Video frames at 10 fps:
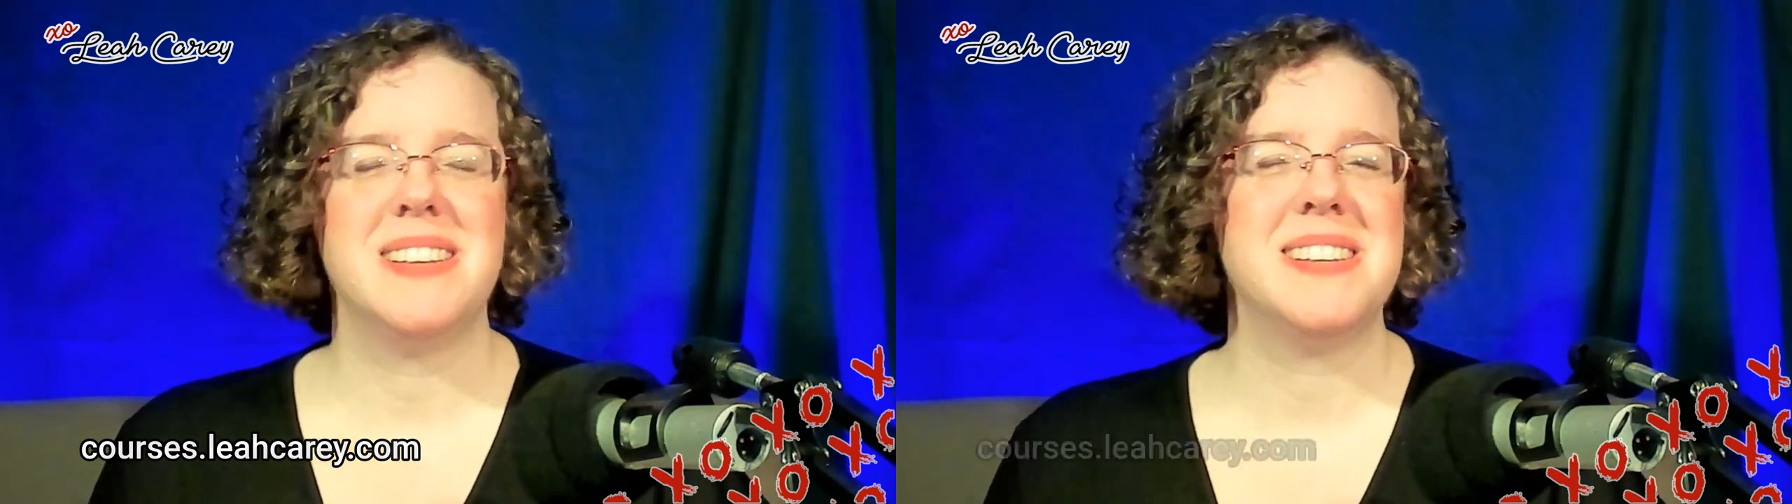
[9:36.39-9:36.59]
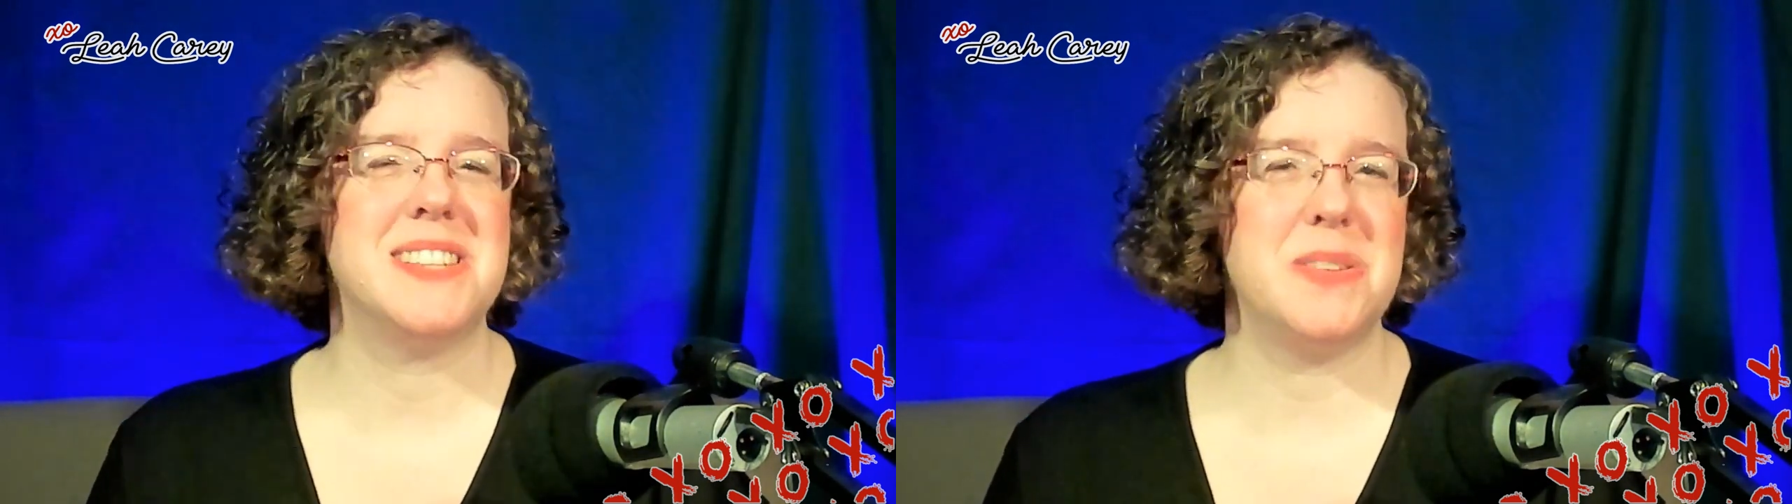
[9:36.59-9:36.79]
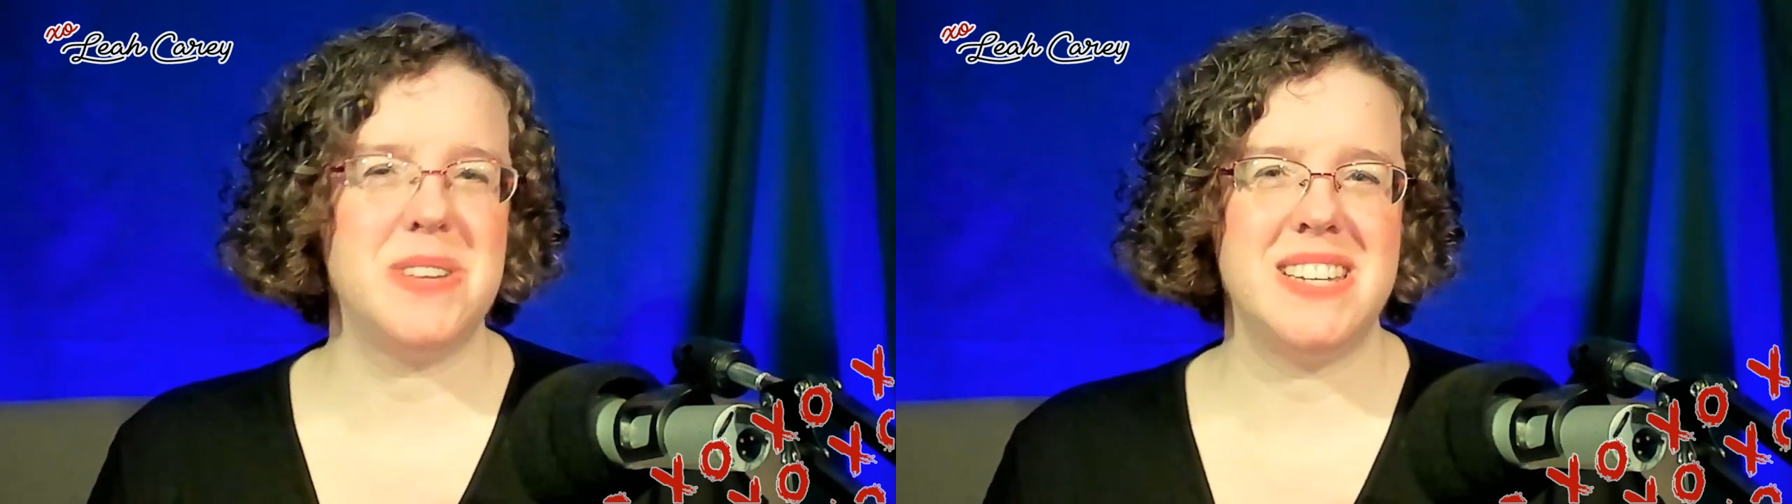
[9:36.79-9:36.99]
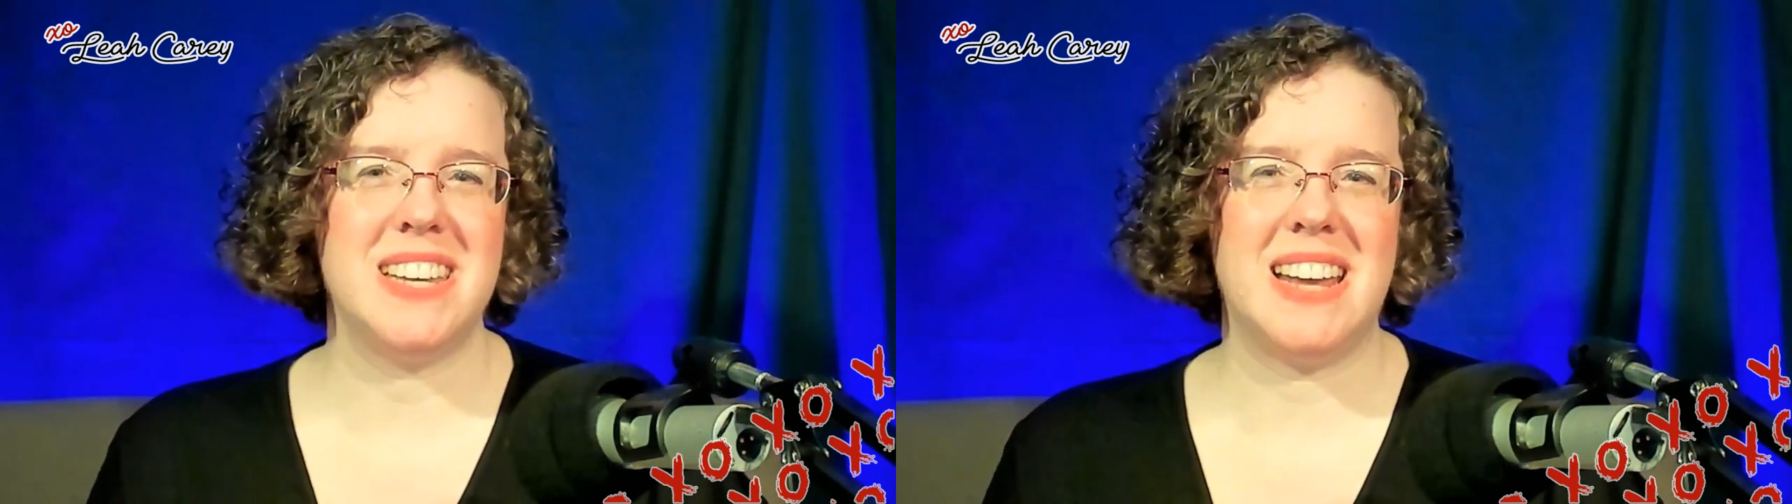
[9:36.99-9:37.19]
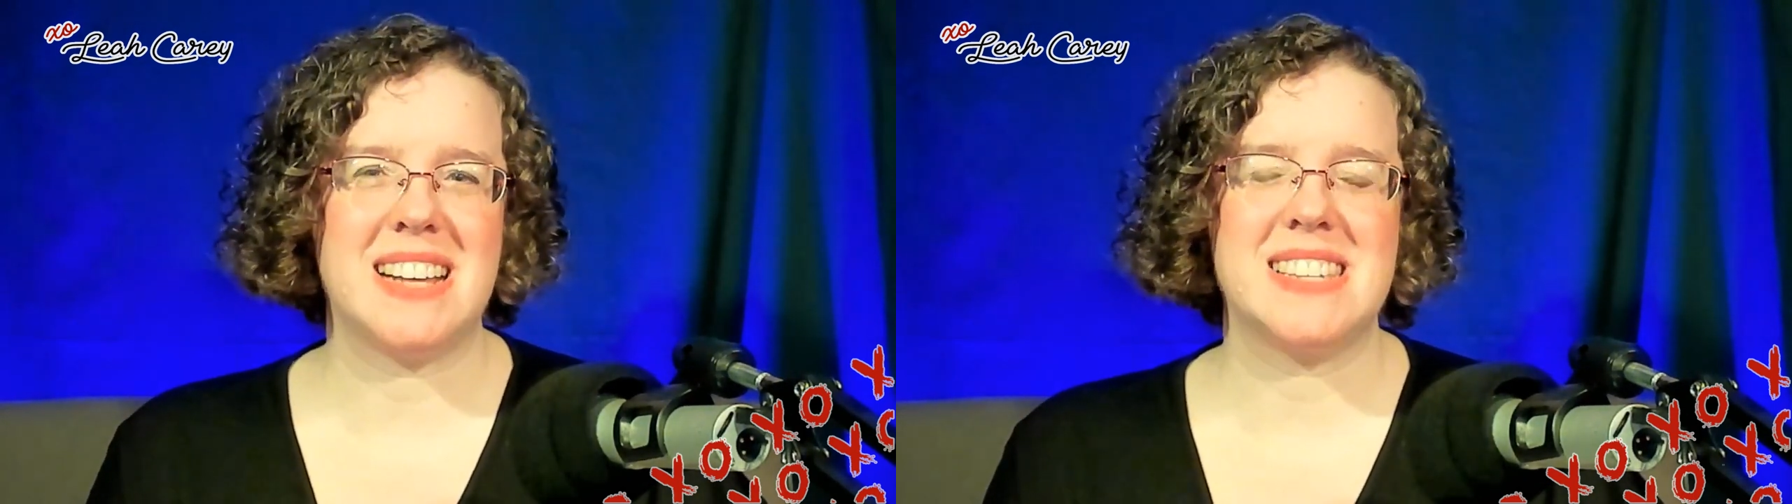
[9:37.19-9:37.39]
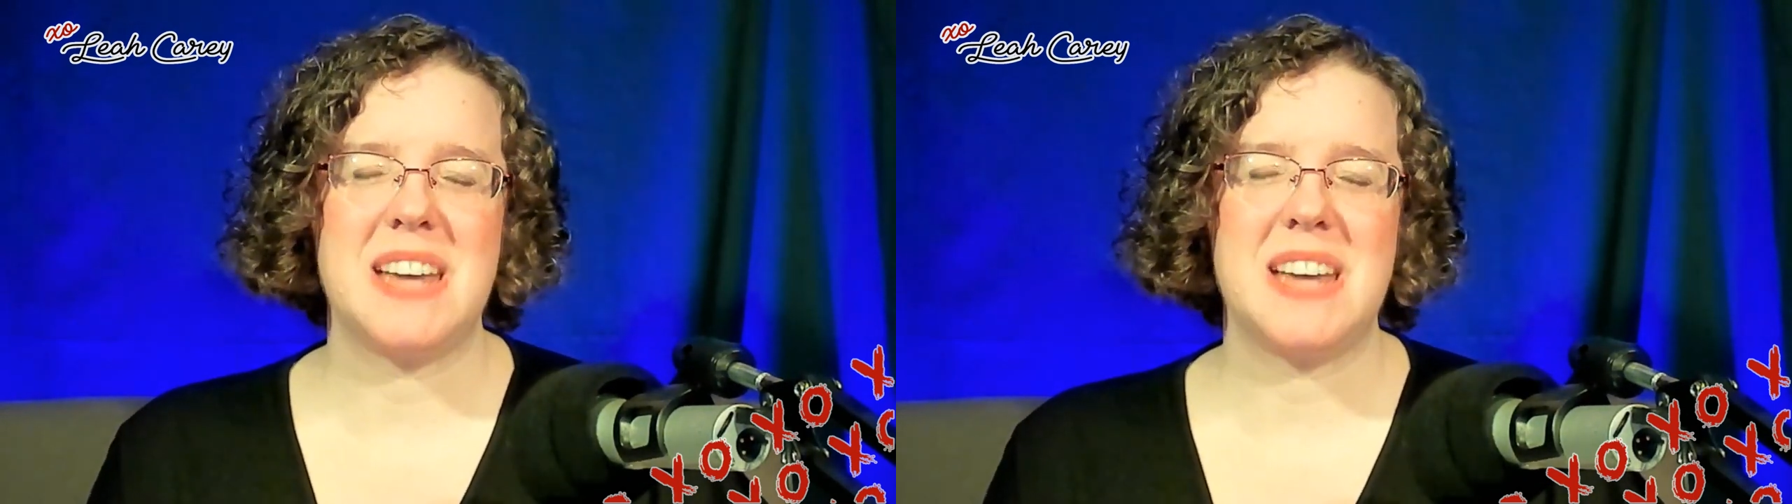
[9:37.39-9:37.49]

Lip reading: So until next